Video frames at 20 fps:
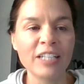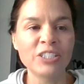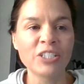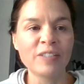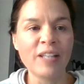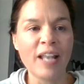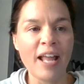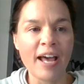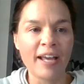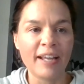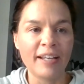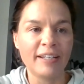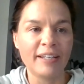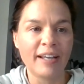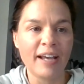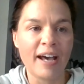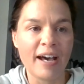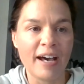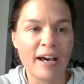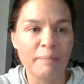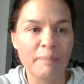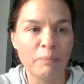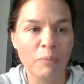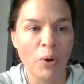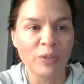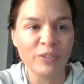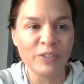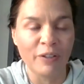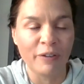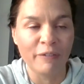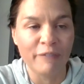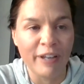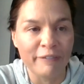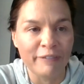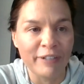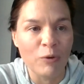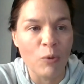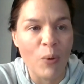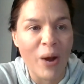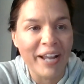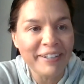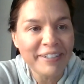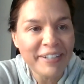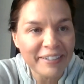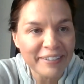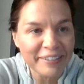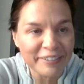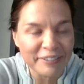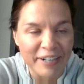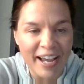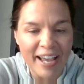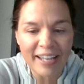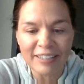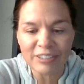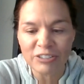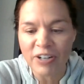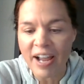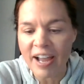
just like most of everyone, right?